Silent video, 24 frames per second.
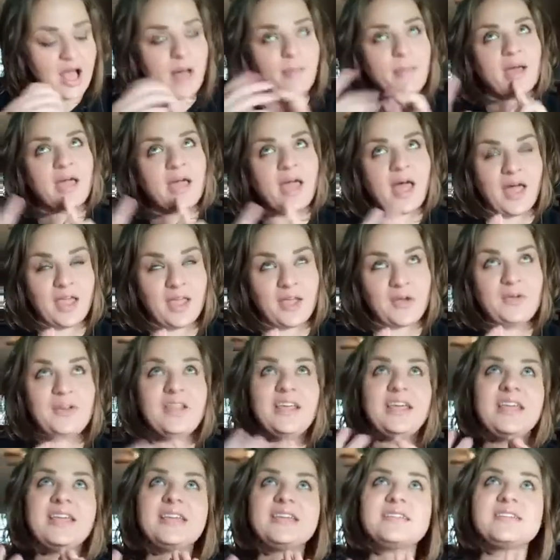
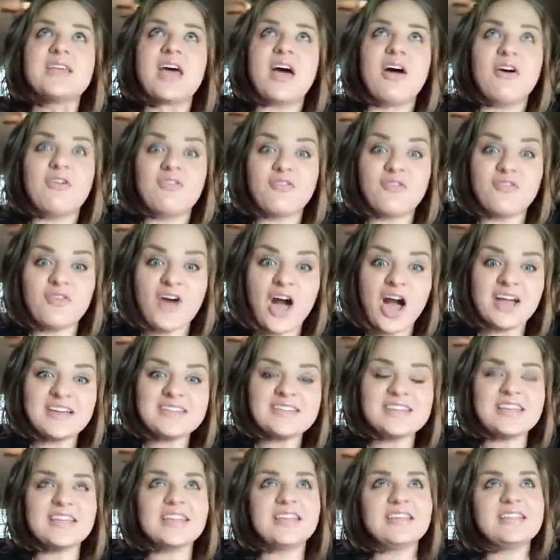Coyotes,
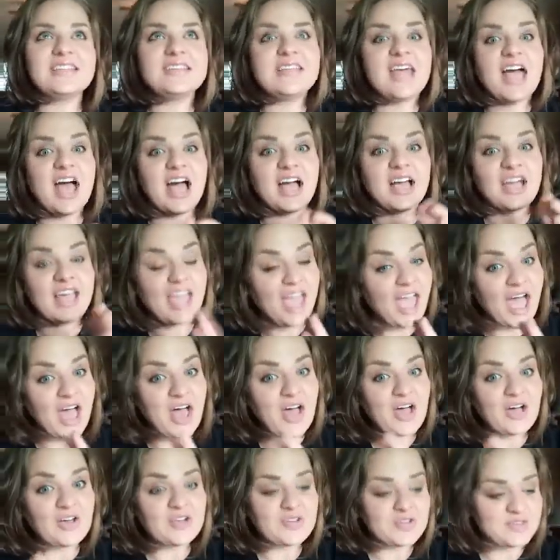foxes,
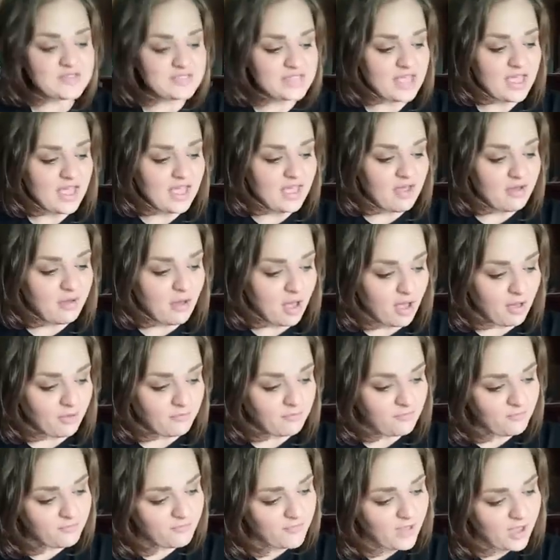cows,
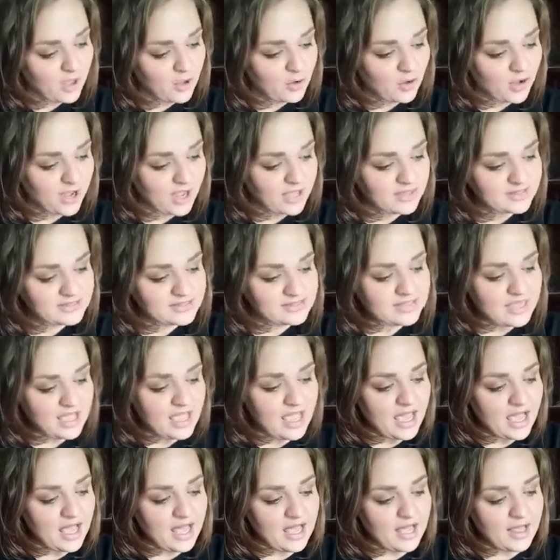ferrets,
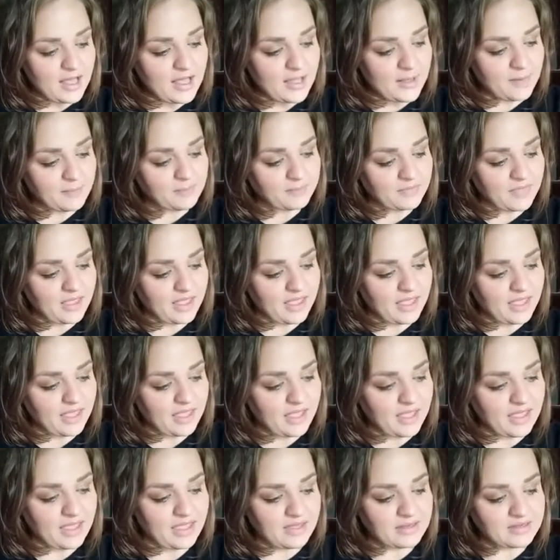
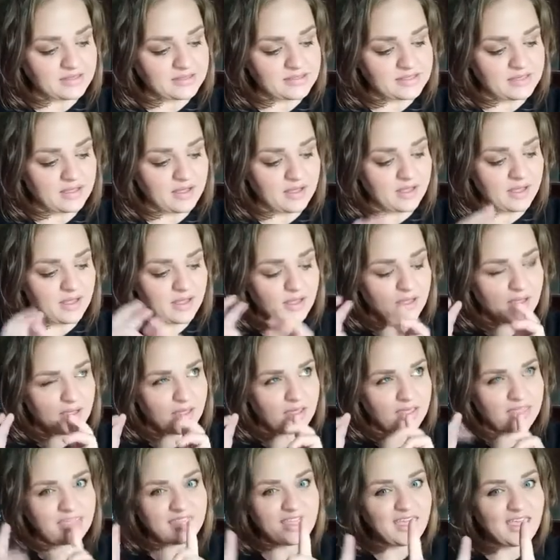and
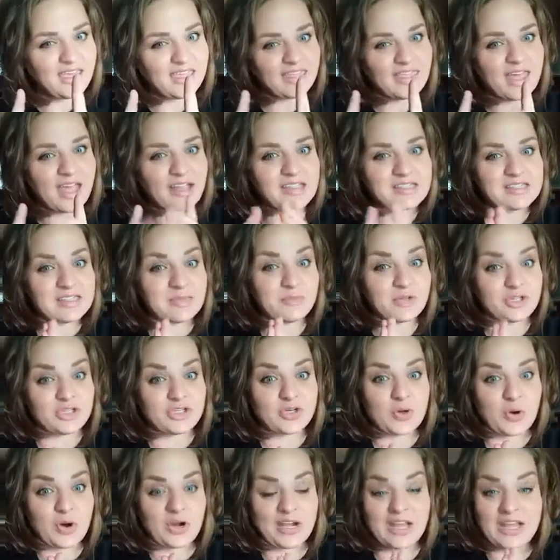I think that's the
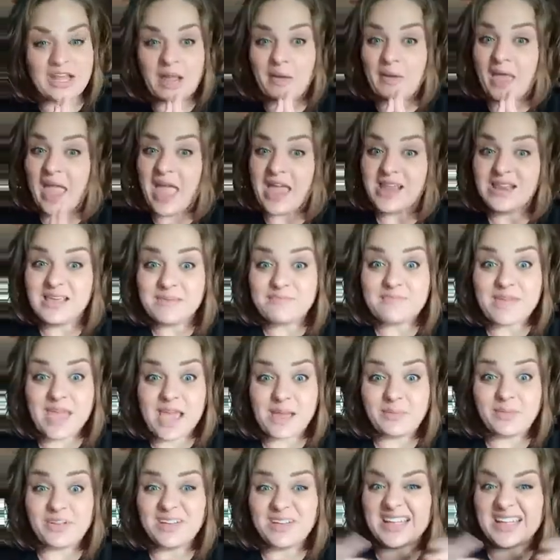majority. Now, any
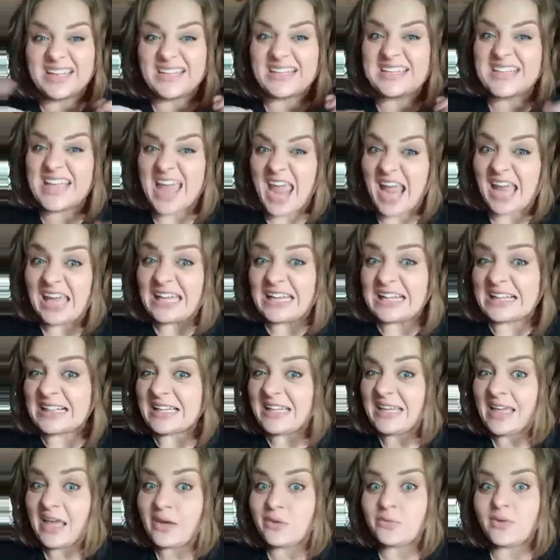mammal
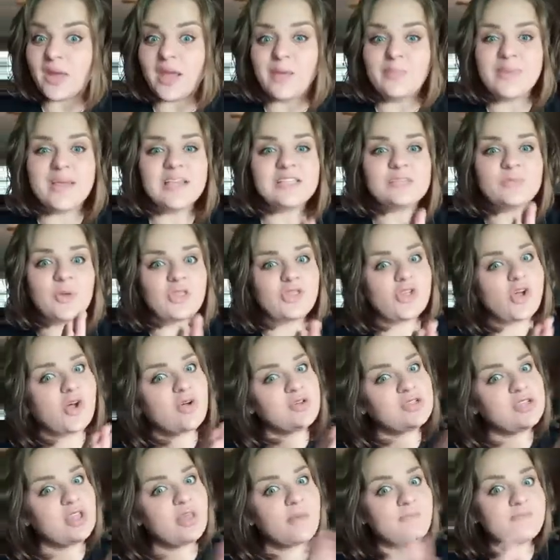technically get rabies, but
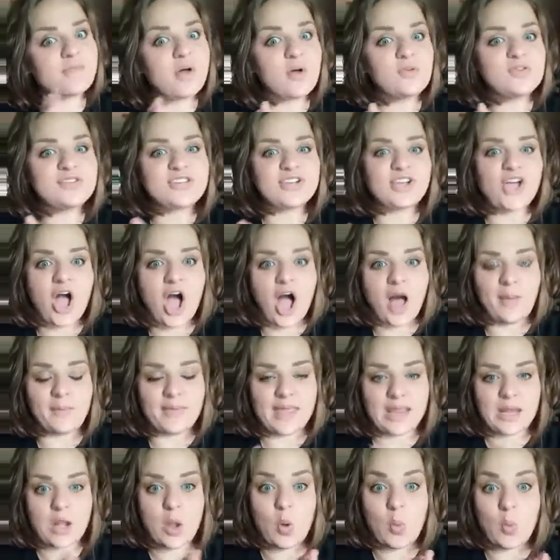those are the most
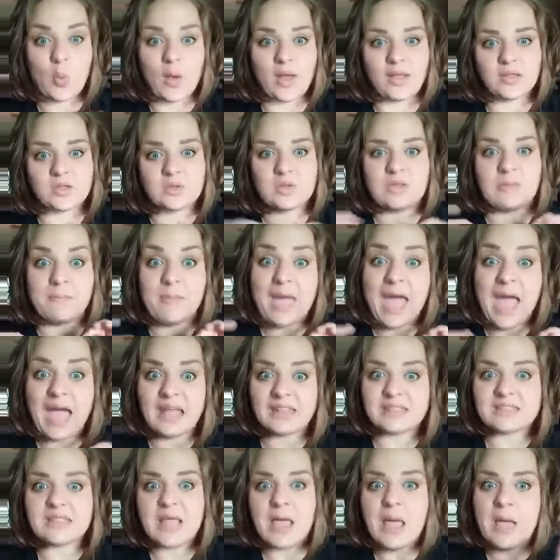common ones, with
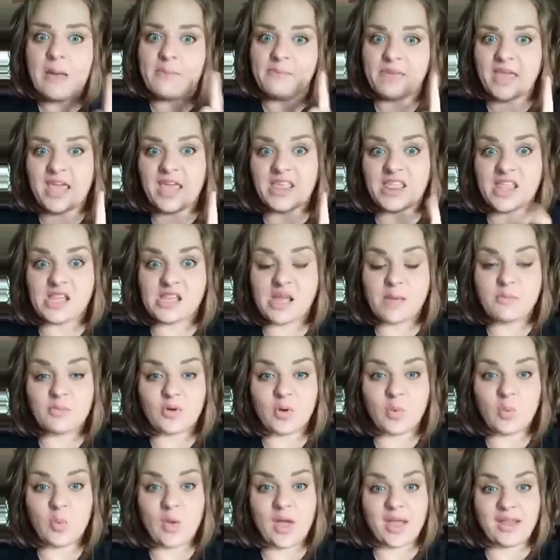bats being the
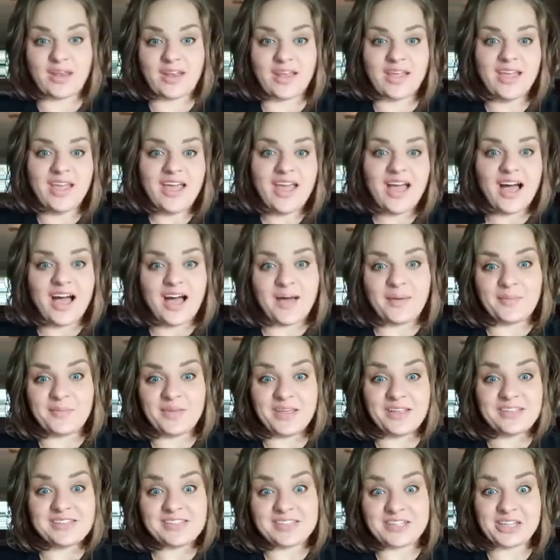number one
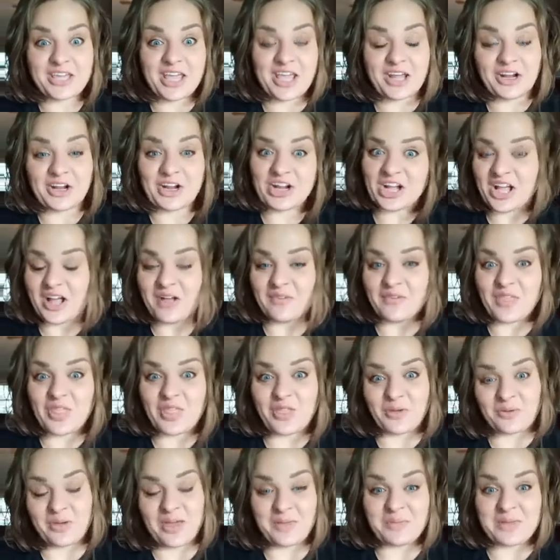instigator of
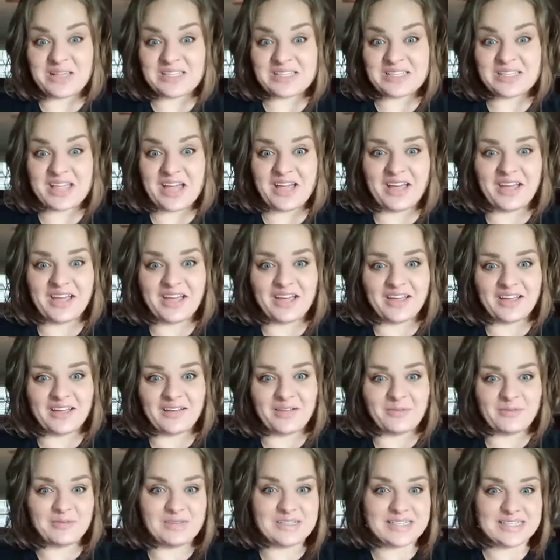the rabies
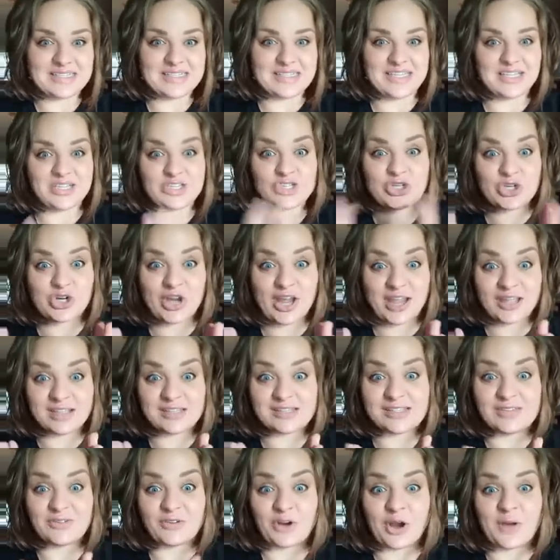disease
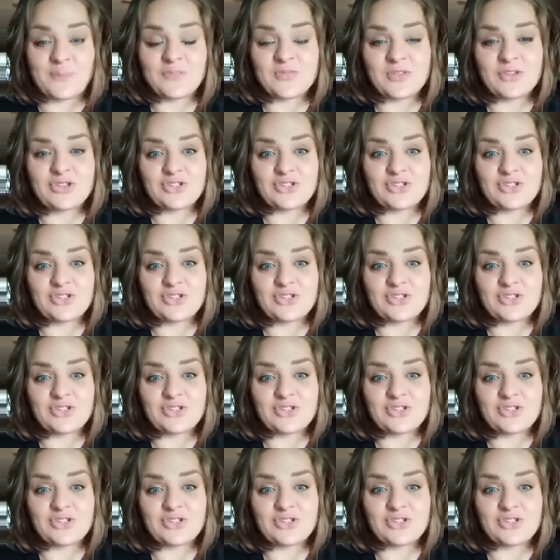transfer.